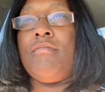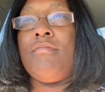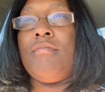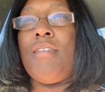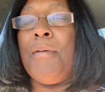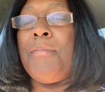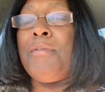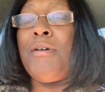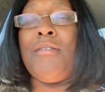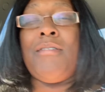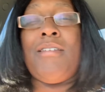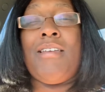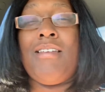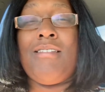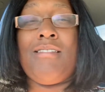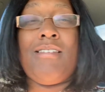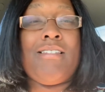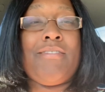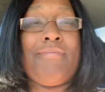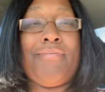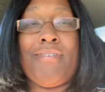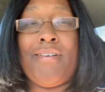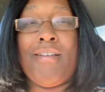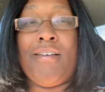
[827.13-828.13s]
I'm gonna end
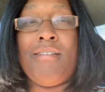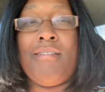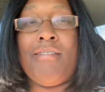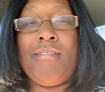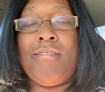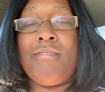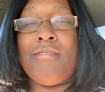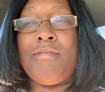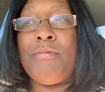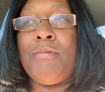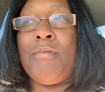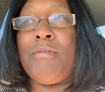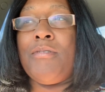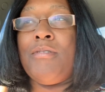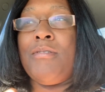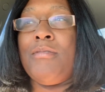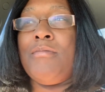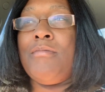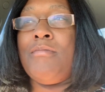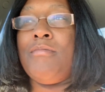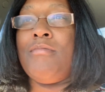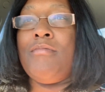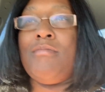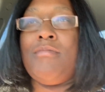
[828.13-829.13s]
this vlog
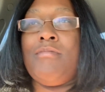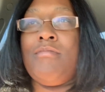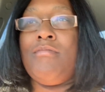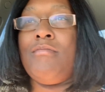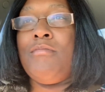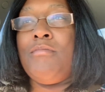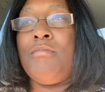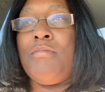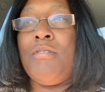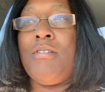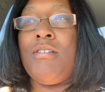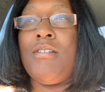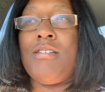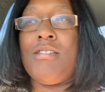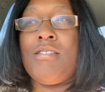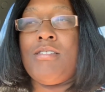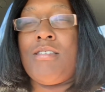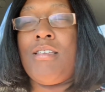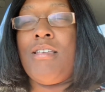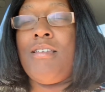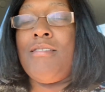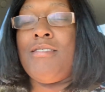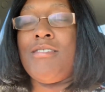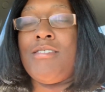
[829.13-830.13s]
with where it's
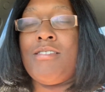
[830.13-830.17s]
at.